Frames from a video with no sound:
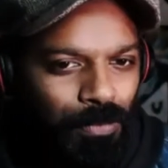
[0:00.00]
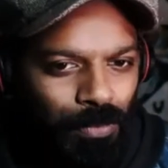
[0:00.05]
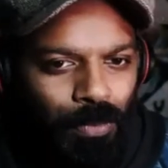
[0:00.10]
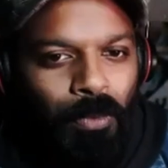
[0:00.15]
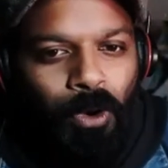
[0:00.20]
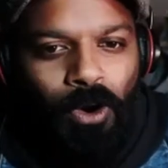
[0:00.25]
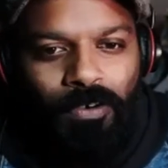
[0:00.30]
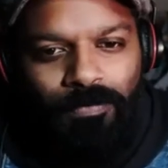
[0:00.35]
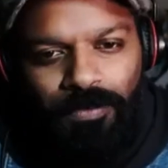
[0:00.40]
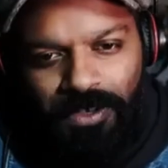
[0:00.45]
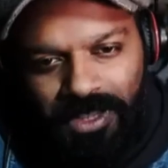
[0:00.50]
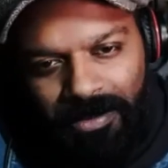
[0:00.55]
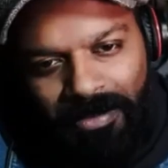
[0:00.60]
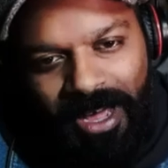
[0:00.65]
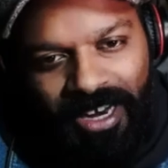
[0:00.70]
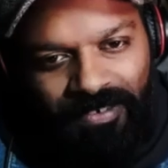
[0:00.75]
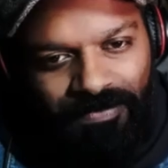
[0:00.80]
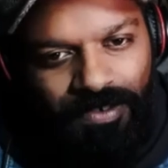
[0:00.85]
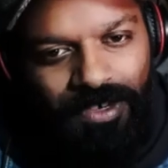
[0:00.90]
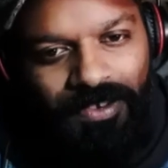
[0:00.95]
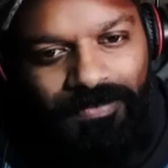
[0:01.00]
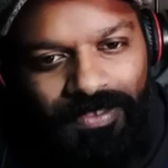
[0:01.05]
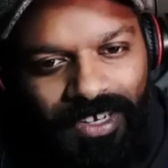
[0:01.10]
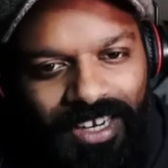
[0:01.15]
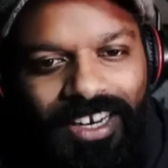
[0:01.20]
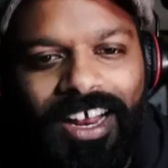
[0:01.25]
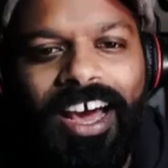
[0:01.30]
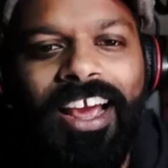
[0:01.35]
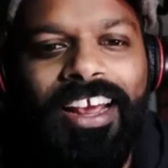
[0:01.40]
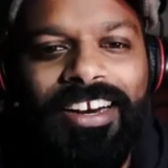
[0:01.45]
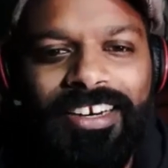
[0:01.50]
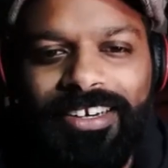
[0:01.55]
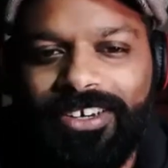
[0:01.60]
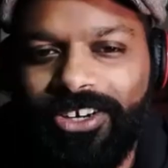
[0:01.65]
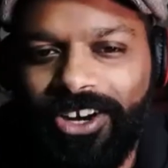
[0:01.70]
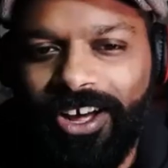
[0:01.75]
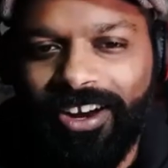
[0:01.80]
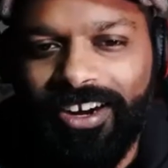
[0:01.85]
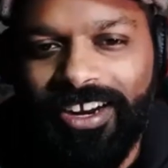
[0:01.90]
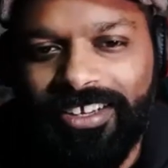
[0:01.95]
more for the benefit of the client,
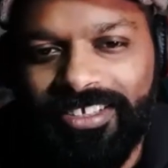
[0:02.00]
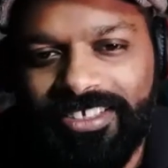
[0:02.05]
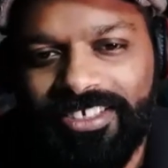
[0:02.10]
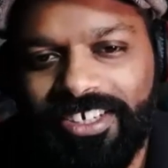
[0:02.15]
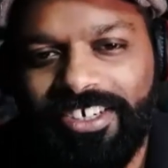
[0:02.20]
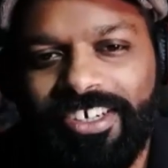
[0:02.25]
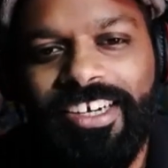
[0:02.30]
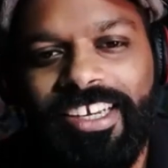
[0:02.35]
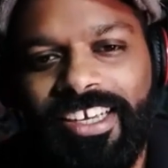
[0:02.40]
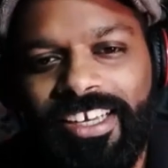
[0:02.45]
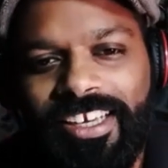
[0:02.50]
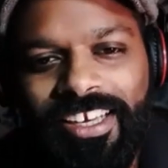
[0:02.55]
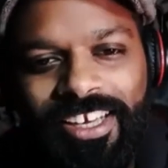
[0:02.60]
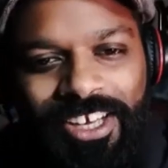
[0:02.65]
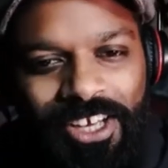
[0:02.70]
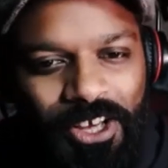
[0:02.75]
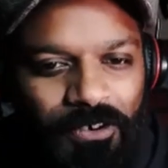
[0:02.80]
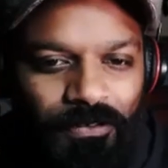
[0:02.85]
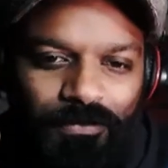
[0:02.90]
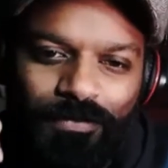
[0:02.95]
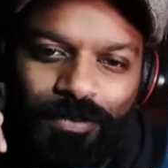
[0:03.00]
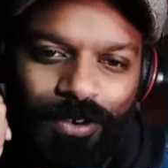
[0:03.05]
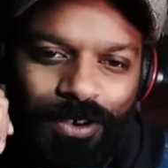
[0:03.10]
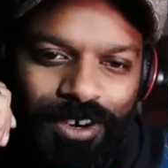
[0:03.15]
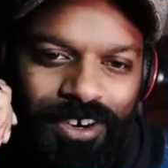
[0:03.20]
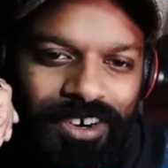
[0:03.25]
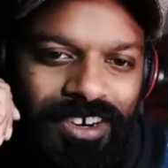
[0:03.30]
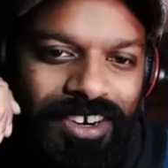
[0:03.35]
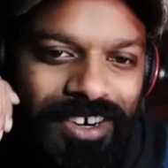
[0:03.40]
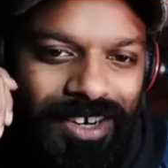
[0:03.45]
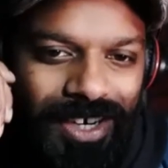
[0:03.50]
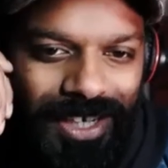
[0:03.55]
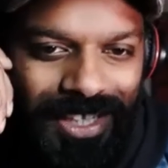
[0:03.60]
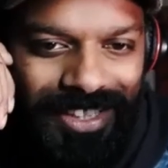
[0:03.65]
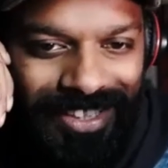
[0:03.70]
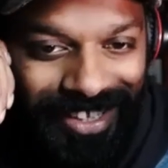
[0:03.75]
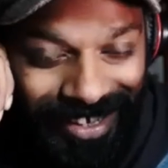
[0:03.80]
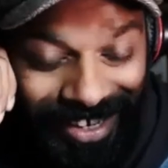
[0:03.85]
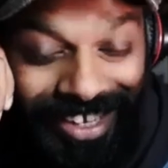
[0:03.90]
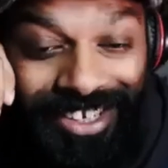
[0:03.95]
not necessarily for
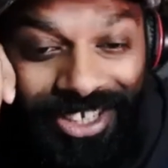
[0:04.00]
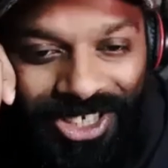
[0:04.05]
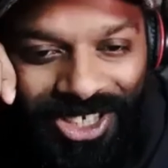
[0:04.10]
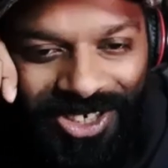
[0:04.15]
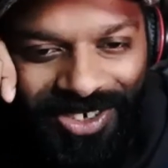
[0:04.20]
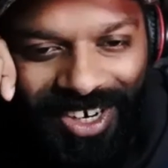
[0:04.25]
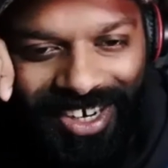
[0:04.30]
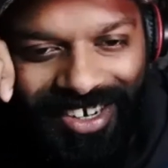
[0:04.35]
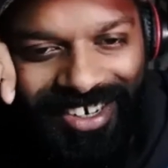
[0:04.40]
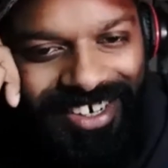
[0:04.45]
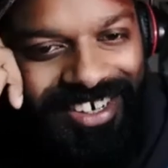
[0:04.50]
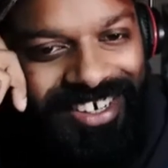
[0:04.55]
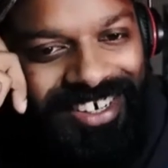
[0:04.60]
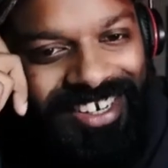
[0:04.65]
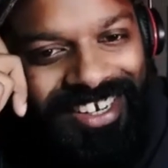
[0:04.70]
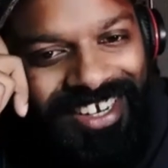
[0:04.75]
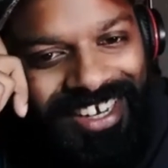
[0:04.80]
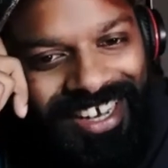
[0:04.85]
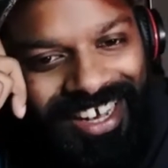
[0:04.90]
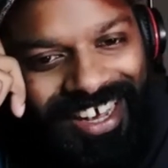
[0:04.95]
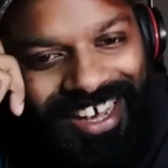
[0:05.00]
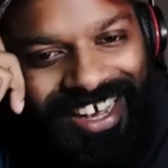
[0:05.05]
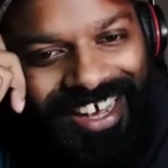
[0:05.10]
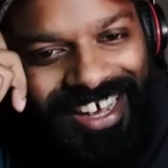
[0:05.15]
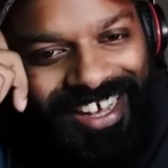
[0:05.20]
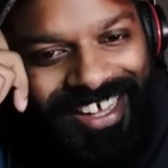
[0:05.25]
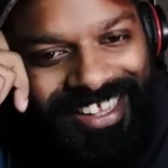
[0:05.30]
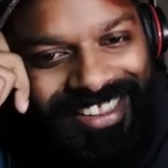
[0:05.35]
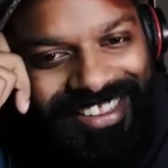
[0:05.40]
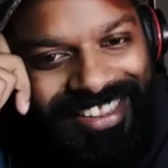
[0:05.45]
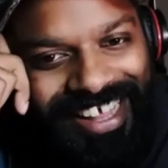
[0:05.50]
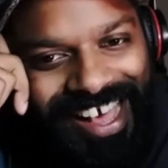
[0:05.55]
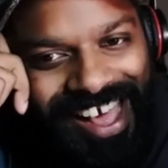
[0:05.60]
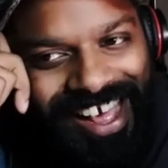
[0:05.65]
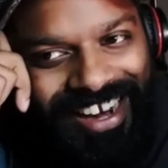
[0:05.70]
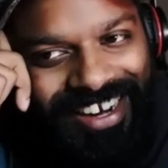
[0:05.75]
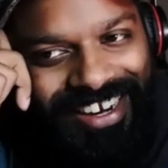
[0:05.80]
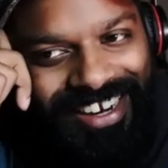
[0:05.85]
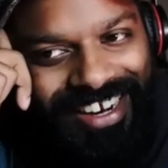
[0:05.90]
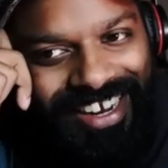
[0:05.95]
the illustrator, uh,
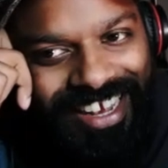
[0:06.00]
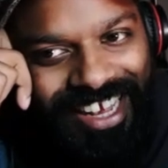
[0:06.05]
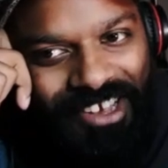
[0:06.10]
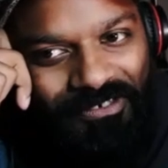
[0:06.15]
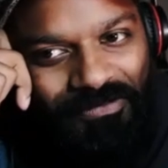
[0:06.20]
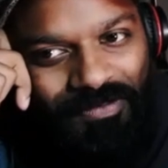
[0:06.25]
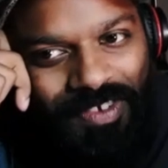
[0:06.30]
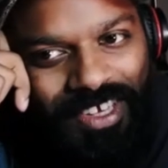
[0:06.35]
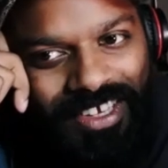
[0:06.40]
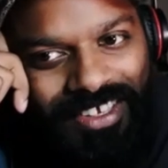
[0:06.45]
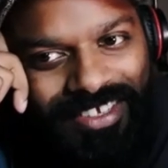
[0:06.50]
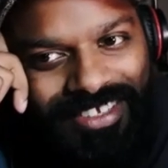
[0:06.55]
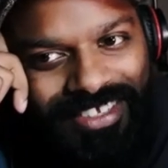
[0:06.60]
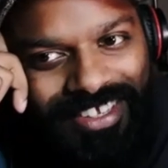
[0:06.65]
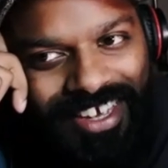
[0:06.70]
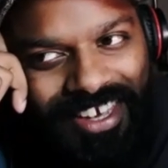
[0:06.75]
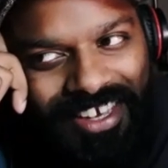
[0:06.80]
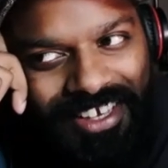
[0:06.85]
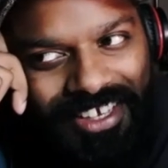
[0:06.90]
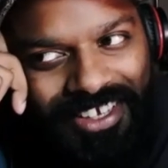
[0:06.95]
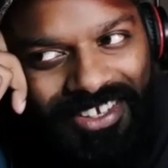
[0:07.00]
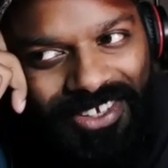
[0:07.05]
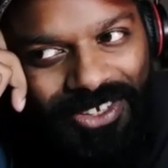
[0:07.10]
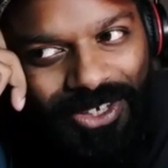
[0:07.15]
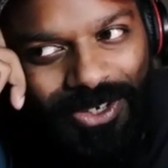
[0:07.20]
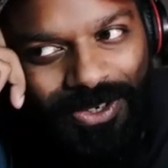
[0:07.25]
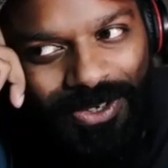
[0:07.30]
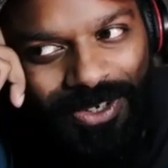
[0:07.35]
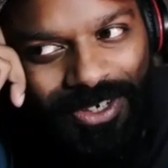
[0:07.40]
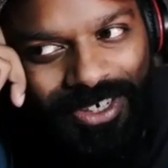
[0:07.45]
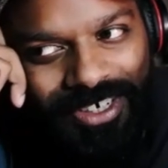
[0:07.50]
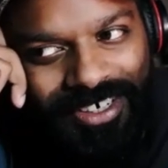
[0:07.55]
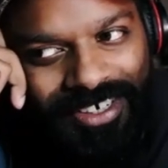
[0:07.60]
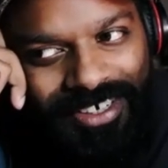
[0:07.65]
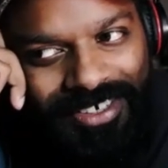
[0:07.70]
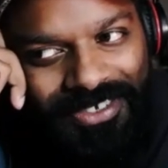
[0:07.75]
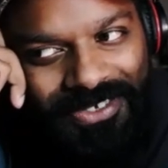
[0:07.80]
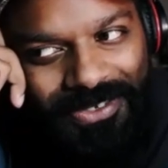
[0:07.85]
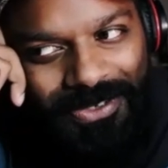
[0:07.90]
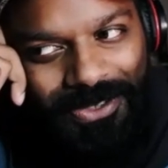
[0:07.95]
that it feels like you're
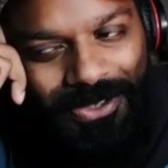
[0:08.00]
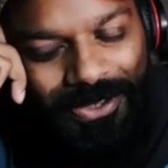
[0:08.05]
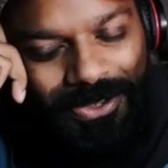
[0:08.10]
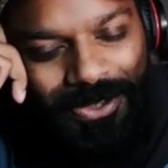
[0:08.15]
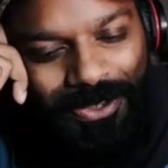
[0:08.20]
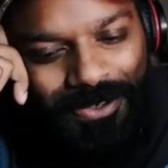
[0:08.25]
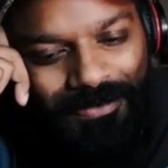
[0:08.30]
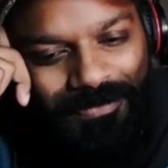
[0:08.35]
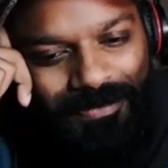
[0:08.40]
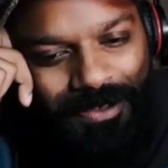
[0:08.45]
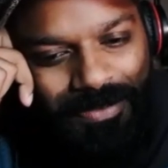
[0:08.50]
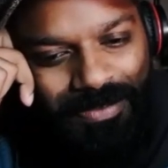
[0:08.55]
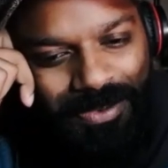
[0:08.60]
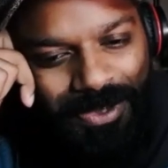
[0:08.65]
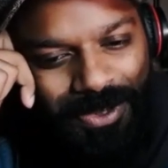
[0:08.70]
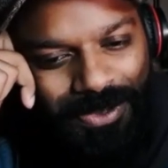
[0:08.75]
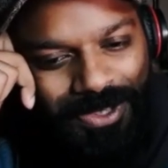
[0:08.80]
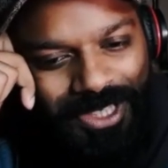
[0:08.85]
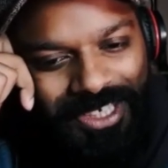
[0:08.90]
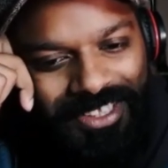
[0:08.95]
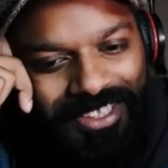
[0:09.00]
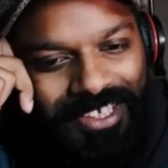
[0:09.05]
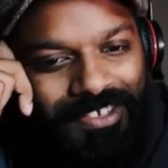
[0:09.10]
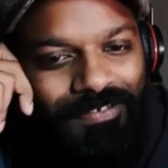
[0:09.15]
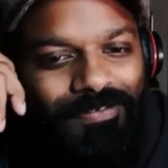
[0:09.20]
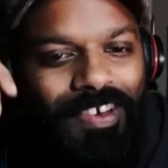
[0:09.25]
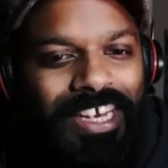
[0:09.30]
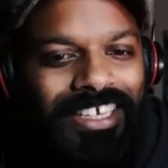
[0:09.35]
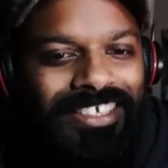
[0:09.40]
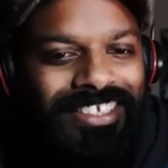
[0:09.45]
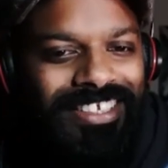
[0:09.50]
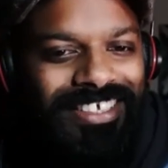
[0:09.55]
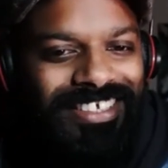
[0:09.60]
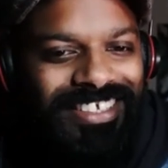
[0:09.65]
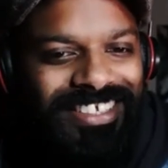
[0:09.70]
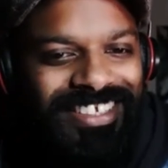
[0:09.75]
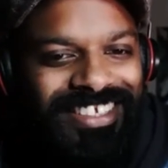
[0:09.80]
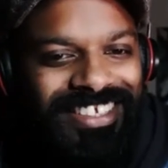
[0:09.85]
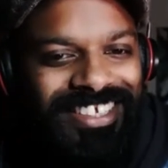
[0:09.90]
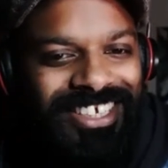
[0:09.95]
sort of approaching this
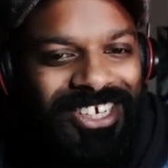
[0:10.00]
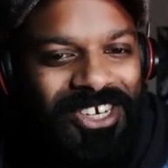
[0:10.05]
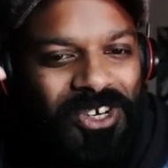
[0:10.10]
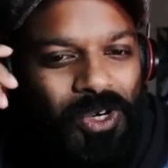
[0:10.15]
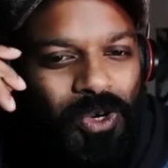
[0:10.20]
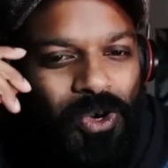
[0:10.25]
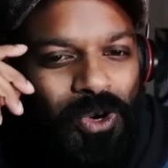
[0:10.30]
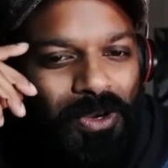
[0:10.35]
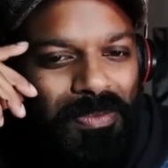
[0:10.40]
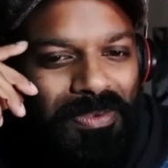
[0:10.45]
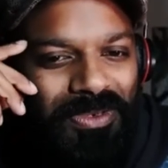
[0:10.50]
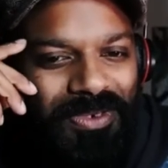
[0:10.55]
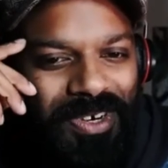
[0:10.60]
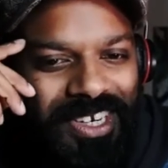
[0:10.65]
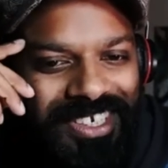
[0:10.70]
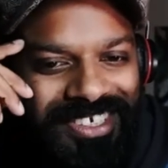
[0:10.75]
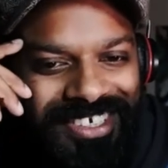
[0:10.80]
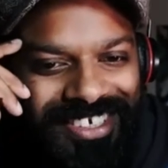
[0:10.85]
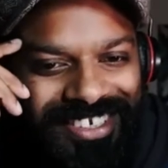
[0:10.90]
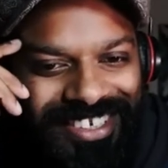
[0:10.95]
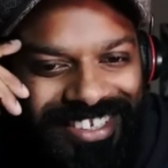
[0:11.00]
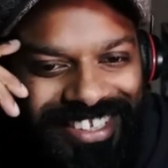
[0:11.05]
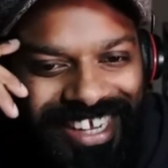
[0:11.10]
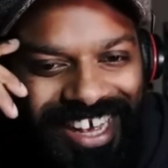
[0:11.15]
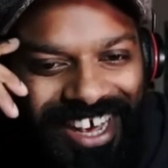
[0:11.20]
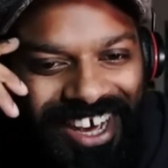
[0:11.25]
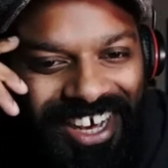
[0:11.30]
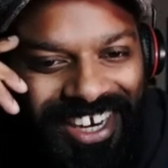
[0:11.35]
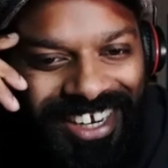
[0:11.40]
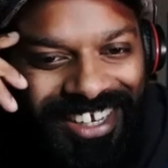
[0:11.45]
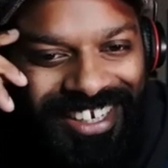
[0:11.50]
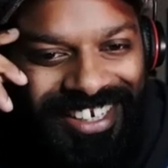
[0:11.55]
faceless corporation that